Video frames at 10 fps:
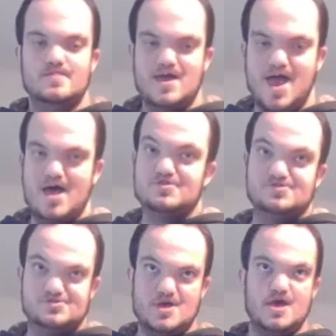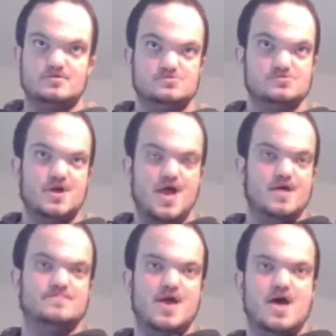and the S6
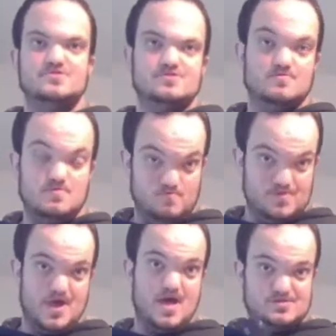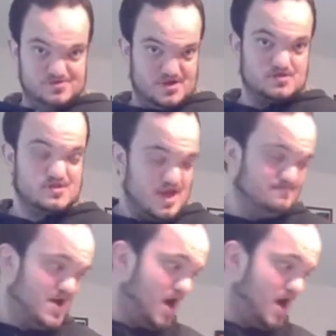and the when the S6 came